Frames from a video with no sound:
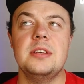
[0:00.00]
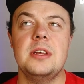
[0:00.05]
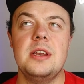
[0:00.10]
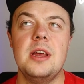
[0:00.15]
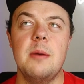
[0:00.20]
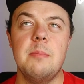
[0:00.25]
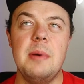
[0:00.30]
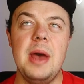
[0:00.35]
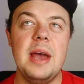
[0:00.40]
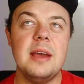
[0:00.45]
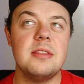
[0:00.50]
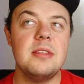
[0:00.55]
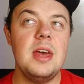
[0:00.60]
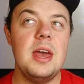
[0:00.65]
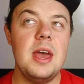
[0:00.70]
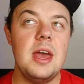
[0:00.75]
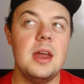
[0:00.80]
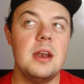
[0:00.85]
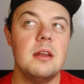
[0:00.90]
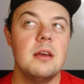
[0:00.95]
And now back
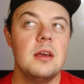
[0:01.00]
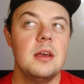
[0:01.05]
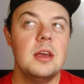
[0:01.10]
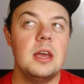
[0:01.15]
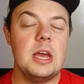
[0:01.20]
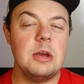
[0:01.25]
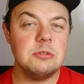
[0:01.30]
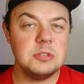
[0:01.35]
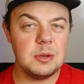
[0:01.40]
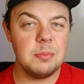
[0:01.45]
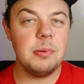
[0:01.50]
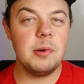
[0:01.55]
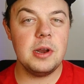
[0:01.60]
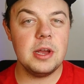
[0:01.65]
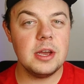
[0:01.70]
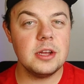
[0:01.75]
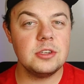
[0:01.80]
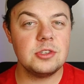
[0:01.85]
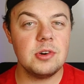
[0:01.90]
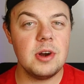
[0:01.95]
then, it was a pretty
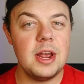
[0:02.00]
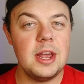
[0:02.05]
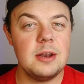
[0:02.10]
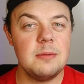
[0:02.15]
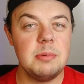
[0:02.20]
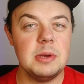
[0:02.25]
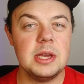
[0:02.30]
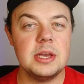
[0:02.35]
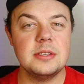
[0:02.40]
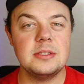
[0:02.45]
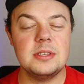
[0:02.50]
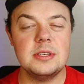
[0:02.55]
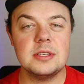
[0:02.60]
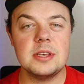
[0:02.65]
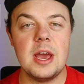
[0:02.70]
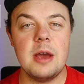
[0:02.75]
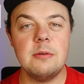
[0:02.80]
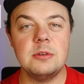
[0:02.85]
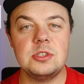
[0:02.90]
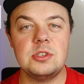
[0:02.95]
good trade because this
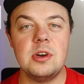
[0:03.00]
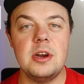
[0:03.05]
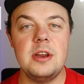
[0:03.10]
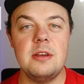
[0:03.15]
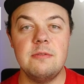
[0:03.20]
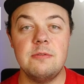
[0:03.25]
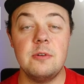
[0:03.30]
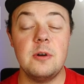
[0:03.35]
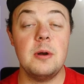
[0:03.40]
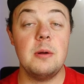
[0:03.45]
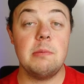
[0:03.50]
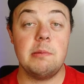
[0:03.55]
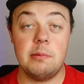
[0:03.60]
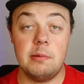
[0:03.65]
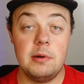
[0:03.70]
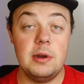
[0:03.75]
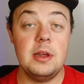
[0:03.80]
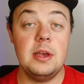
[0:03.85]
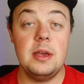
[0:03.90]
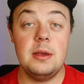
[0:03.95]
guy was trading for a
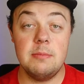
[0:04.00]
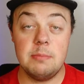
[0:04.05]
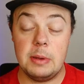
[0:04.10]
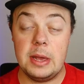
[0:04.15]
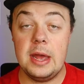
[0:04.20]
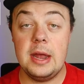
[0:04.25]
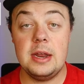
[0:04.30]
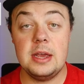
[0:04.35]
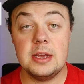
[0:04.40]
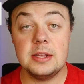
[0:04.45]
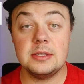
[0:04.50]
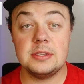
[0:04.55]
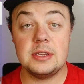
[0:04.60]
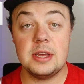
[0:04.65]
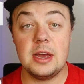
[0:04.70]
pretty penny and